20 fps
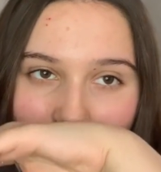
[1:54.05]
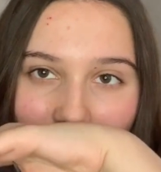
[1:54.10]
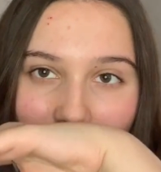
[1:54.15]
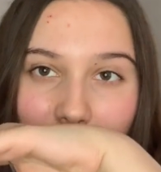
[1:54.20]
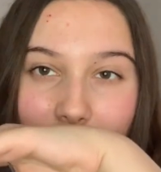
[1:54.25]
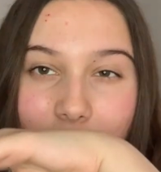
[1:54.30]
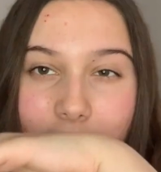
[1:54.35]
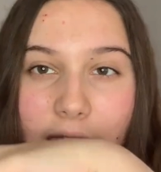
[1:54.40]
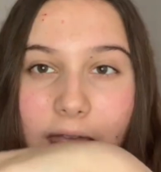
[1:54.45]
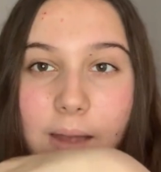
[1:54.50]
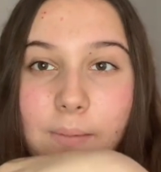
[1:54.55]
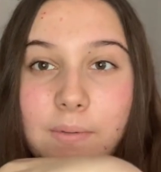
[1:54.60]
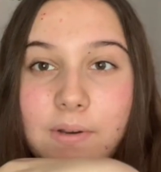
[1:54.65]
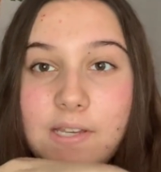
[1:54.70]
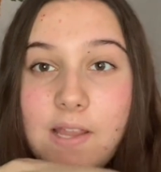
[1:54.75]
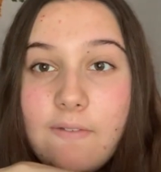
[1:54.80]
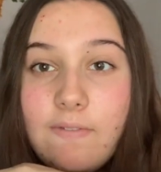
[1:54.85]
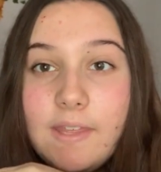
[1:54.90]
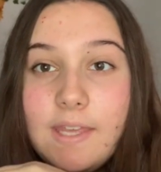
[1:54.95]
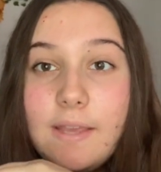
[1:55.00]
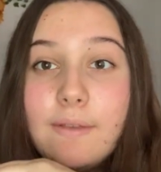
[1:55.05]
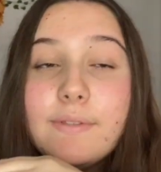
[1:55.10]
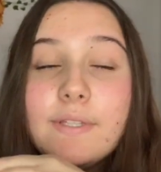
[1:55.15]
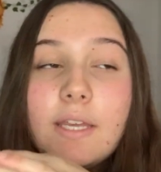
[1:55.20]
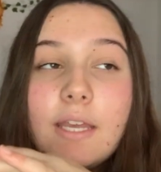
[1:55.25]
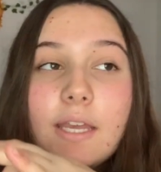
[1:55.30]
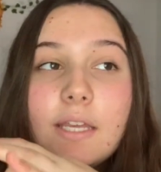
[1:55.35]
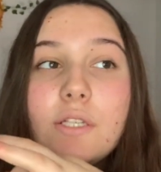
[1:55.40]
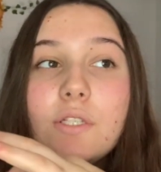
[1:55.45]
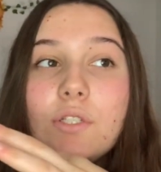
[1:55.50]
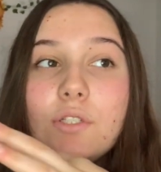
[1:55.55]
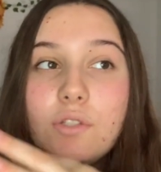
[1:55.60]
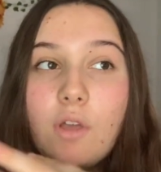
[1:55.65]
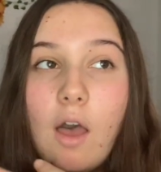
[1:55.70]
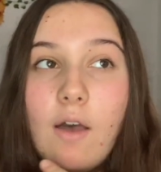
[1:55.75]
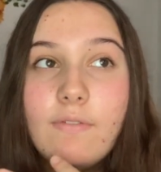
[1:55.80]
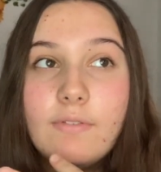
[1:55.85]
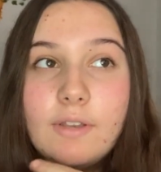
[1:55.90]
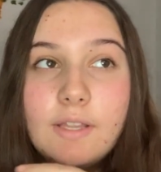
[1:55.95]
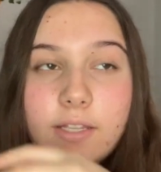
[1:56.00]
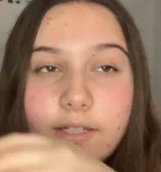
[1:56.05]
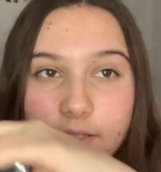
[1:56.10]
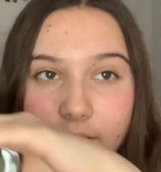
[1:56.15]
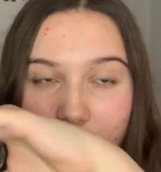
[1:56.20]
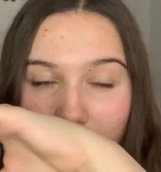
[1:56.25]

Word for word: But the amber definitely gives it a softness,